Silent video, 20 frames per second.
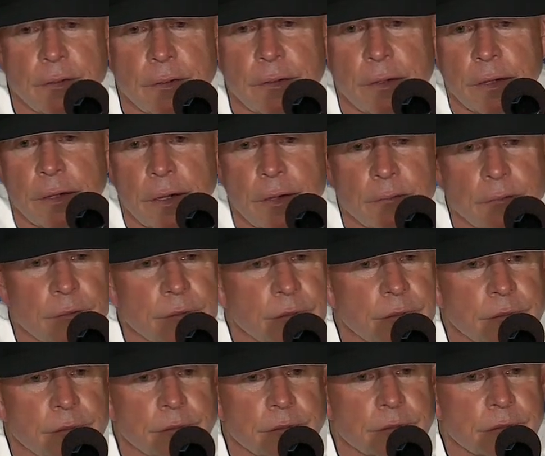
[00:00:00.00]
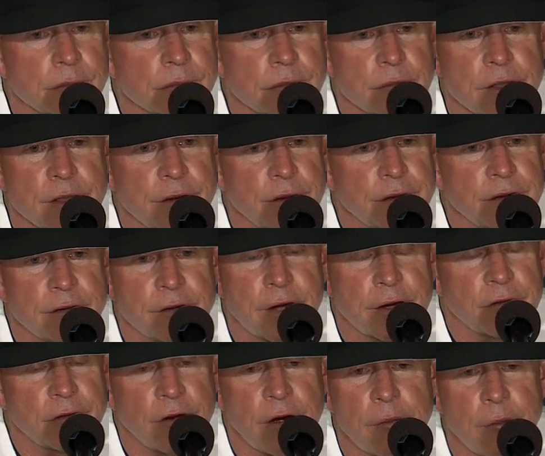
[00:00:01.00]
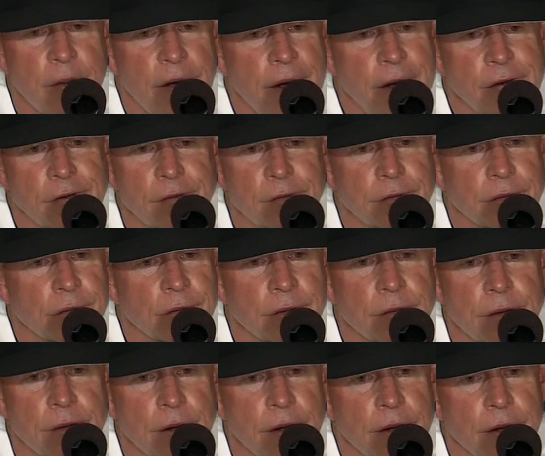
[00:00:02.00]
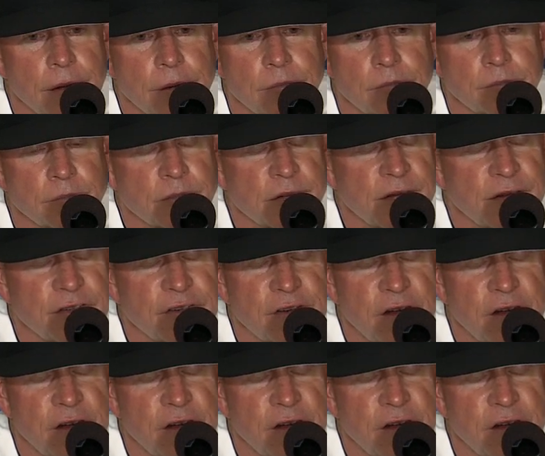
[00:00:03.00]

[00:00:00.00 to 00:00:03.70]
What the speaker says: He just gets on base. He's